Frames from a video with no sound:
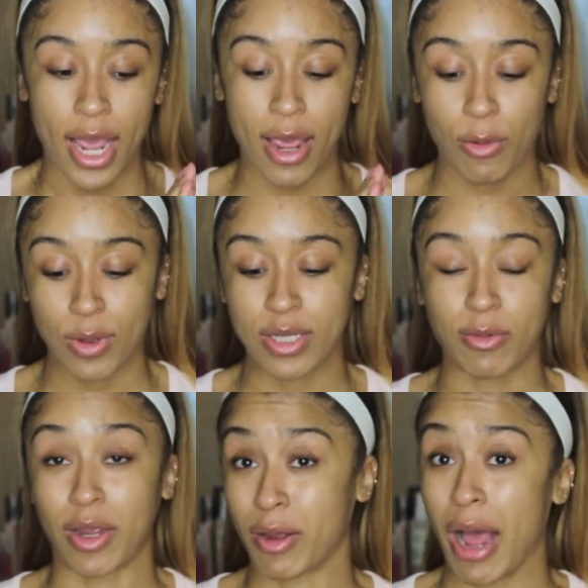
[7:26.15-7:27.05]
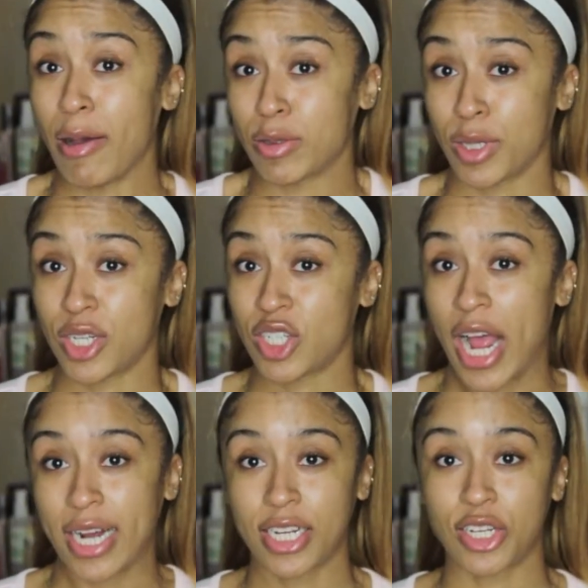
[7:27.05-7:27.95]
I was really
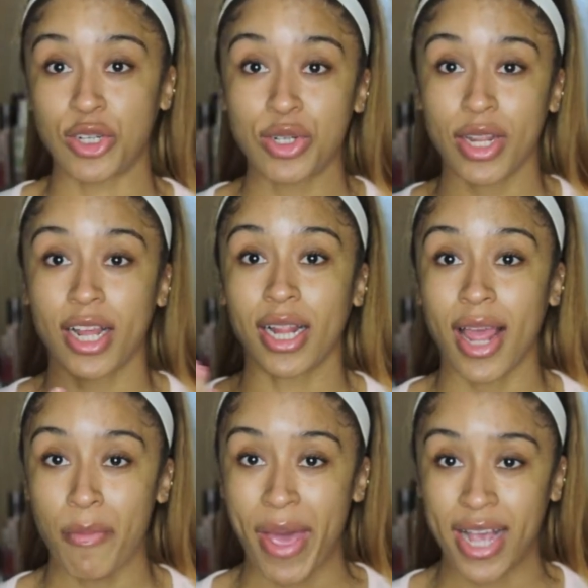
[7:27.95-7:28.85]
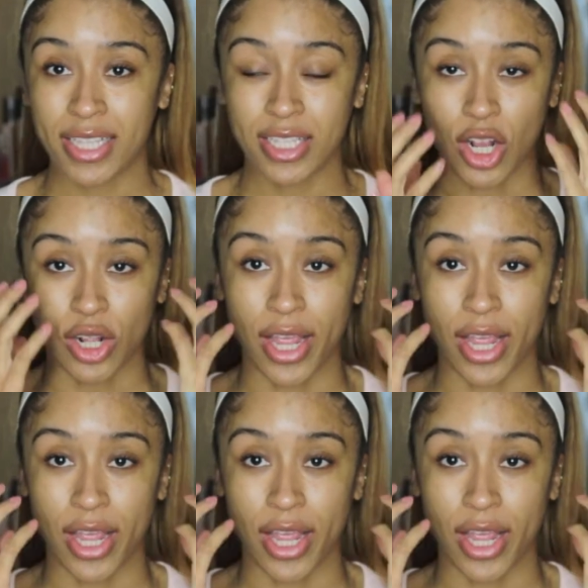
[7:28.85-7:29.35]
shocked because usually clay masks are